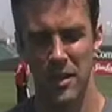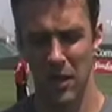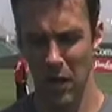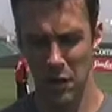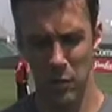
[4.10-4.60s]

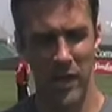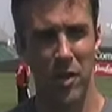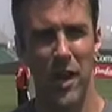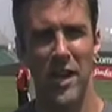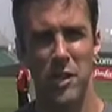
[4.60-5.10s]
Well, it's been a
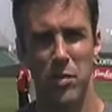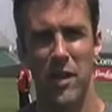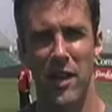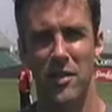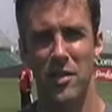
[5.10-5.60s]
great
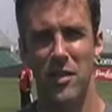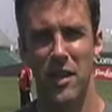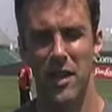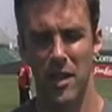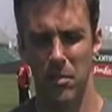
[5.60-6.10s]
experience.
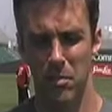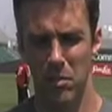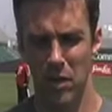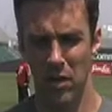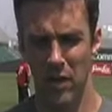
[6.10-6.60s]

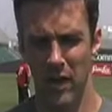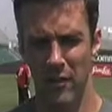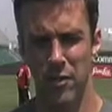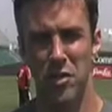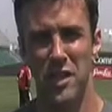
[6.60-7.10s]
I
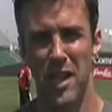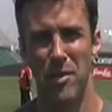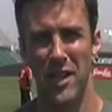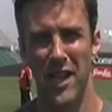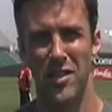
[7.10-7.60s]
first came to
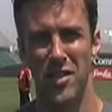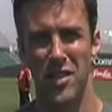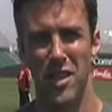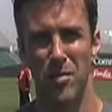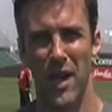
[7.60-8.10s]
Kansas
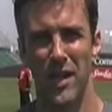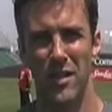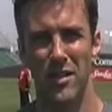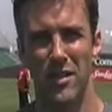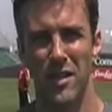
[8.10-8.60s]
City back
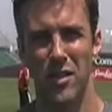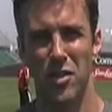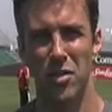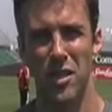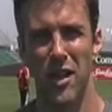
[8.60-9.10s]
in the
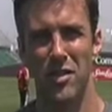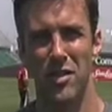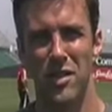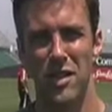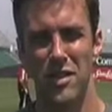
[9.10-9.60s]
2000
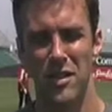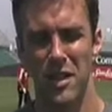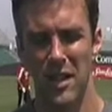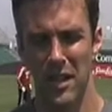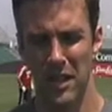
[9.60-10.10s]
season,
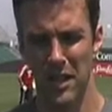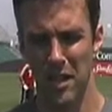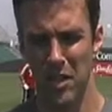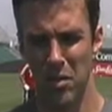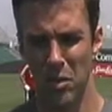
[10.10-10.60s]

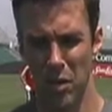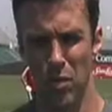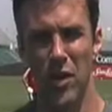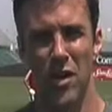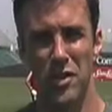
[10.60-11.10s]
where we
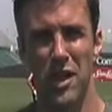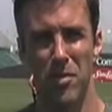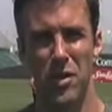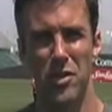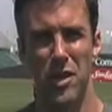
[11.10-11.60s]
won our
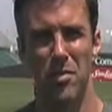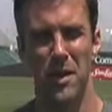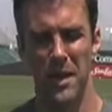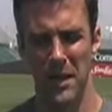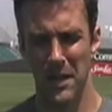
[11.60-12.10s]
championship.
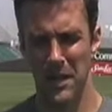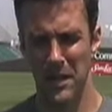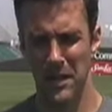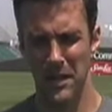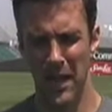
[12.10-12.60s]

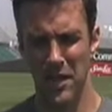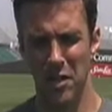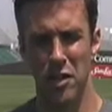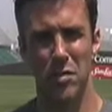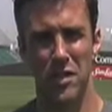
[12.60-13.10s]
That
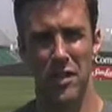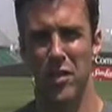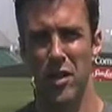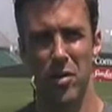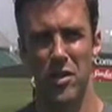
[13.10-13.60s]
year
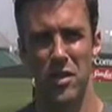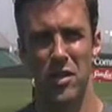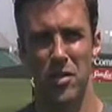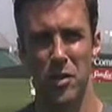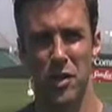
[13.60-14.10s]
specifically was
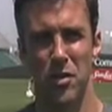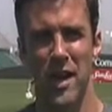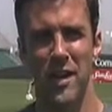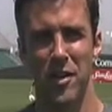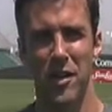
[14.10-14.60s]
a
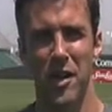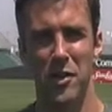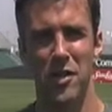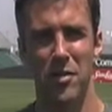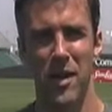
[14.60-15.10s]
great
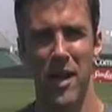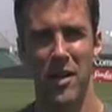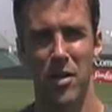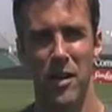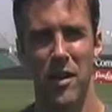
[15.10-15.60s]
introduction to my
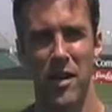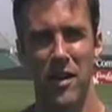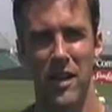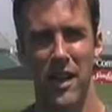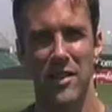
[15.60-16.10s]
career here
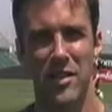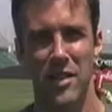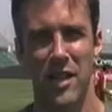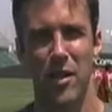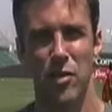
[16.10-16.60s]
in Kansas
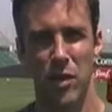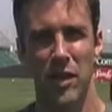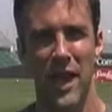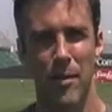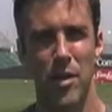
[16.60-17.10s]
City. I was really
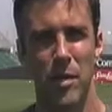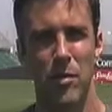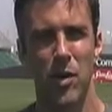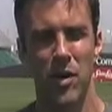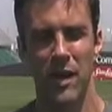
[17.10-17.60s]
happy to be
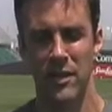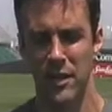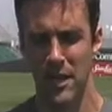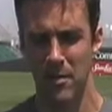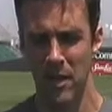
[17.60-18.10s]
a part of that team.